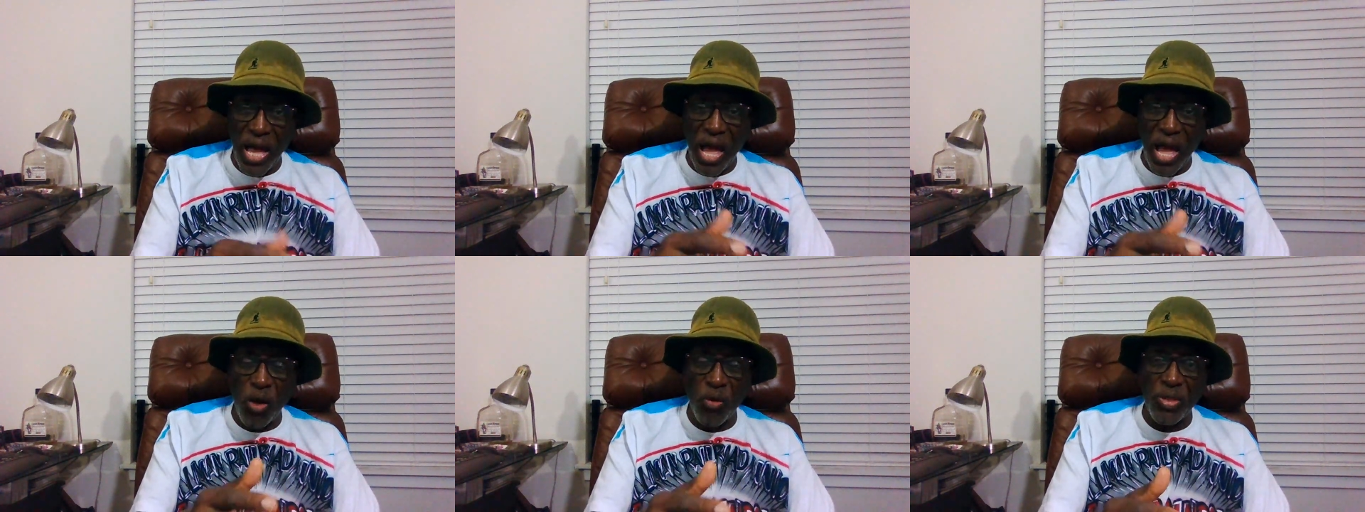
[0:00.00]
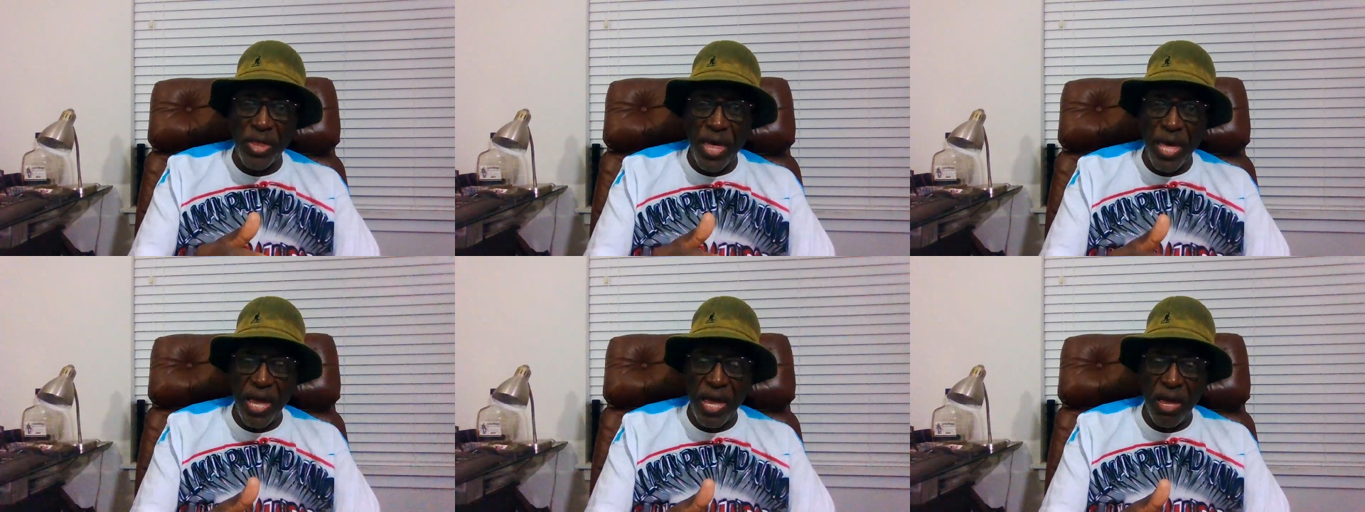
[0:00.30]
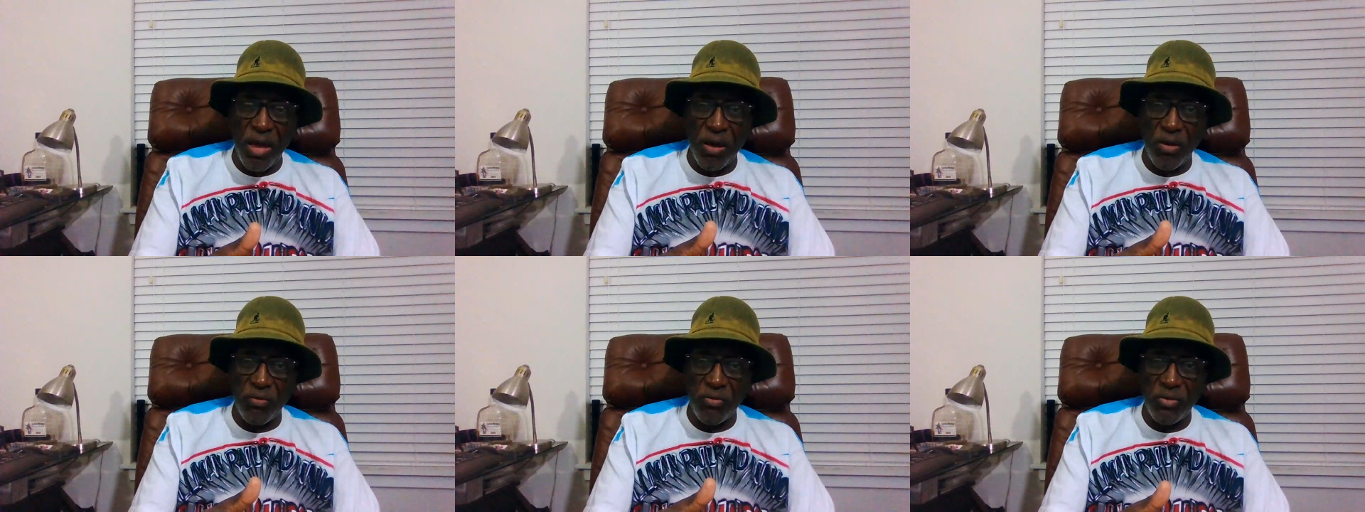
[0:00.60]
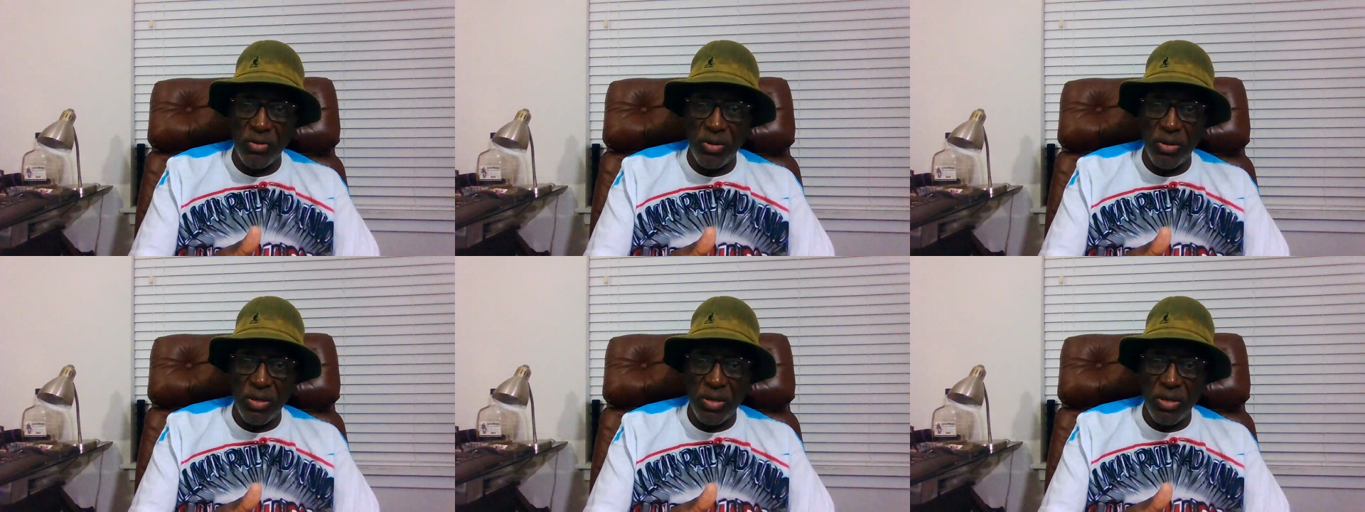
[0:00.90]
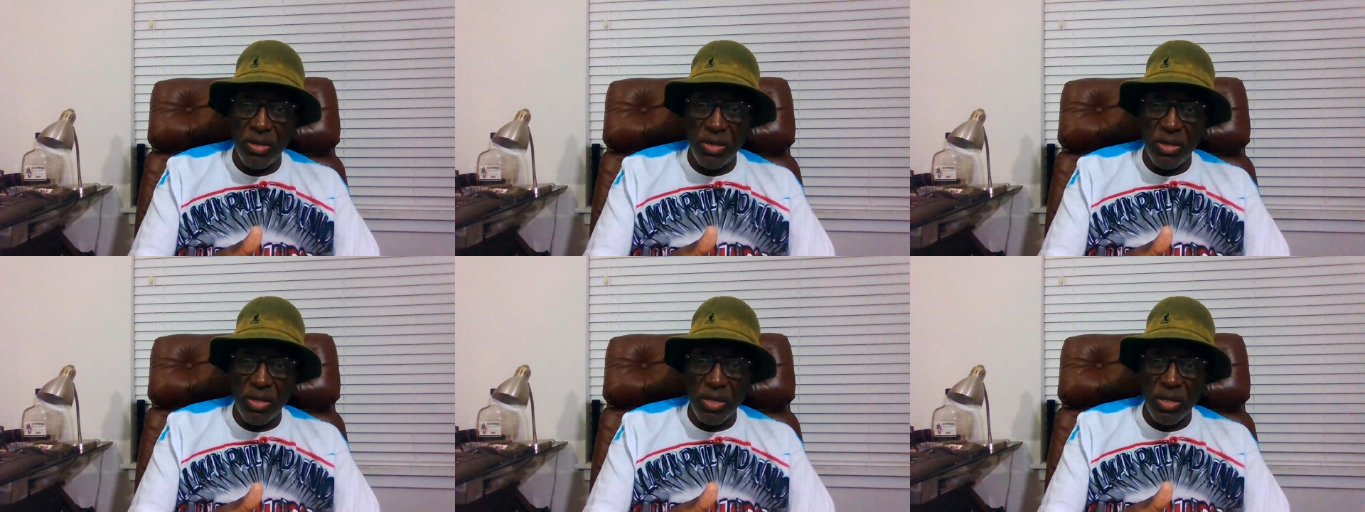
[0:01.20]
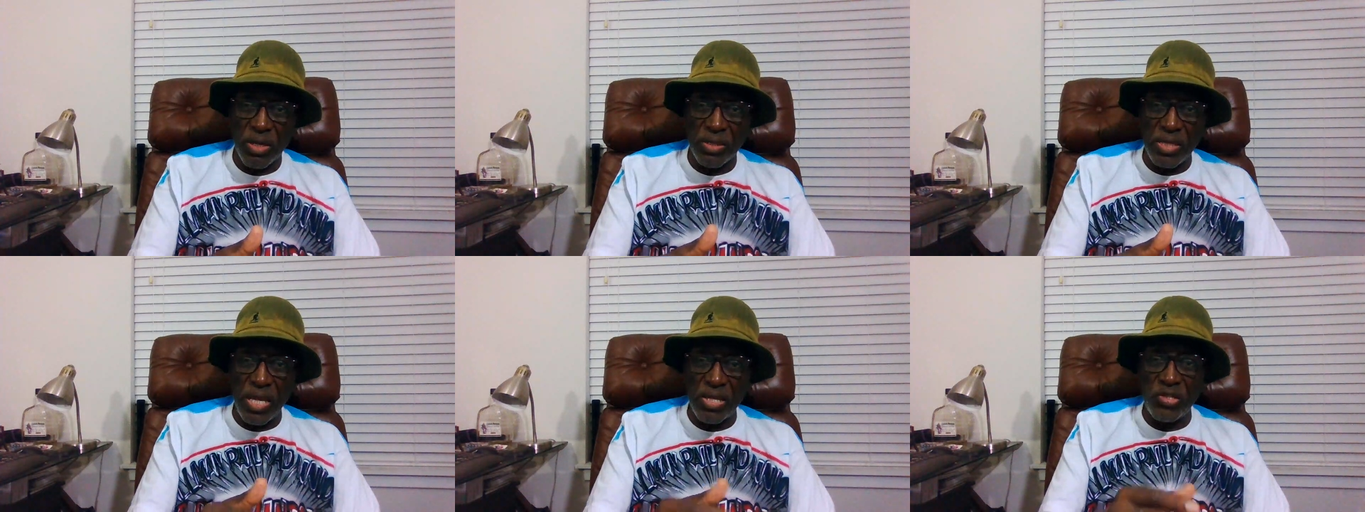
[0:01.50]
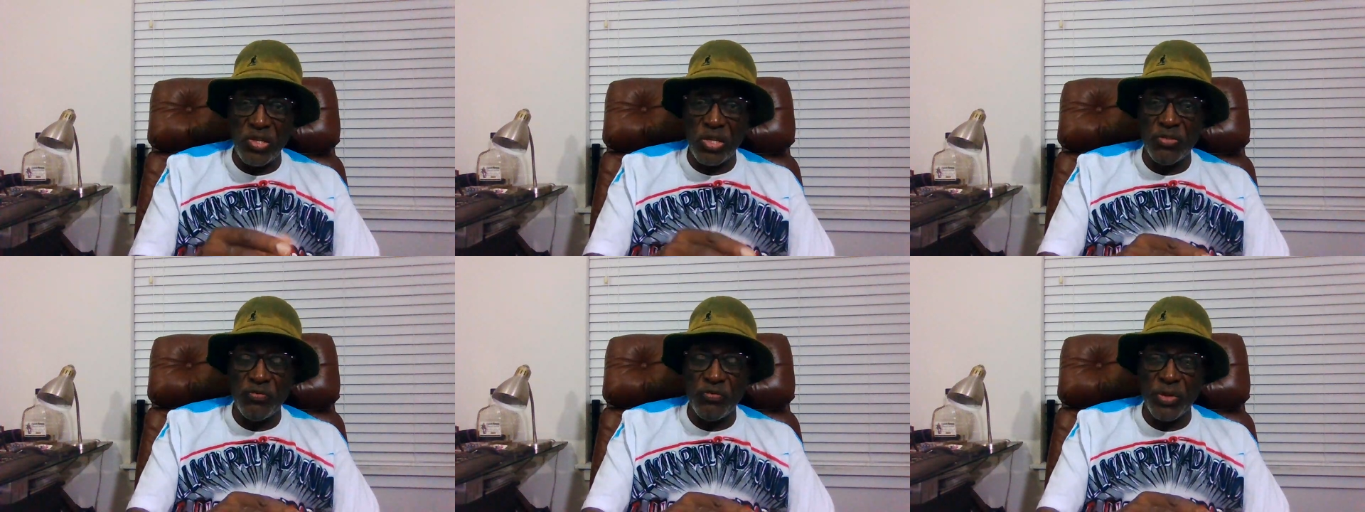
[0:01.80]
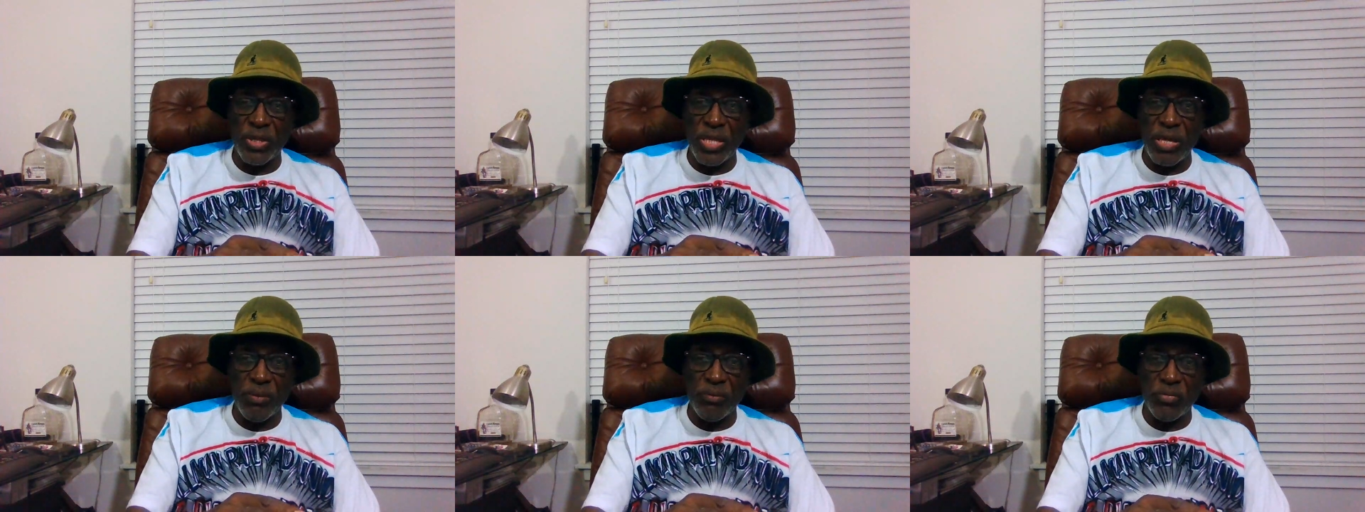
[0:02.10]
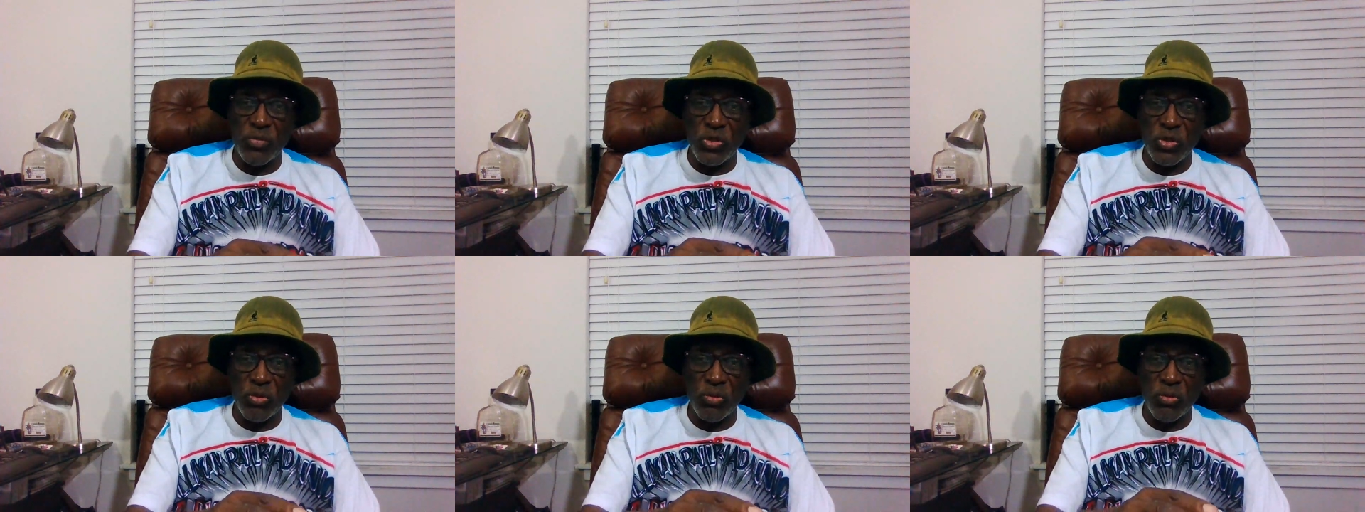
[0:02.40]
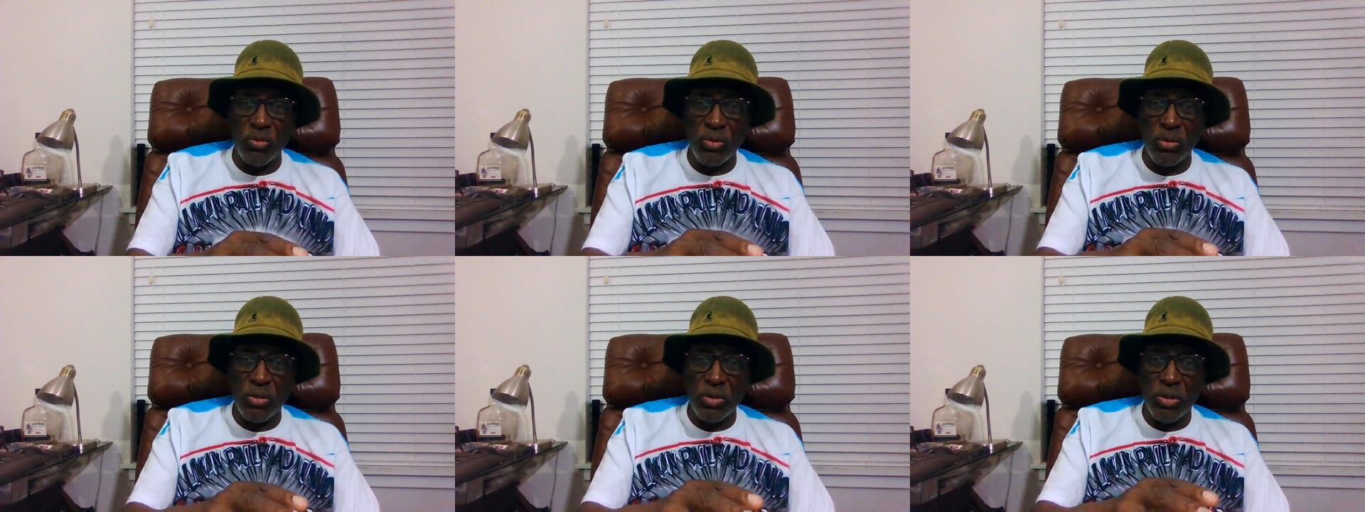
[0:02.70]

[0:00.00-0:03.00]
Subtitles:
and a half, they're just for them to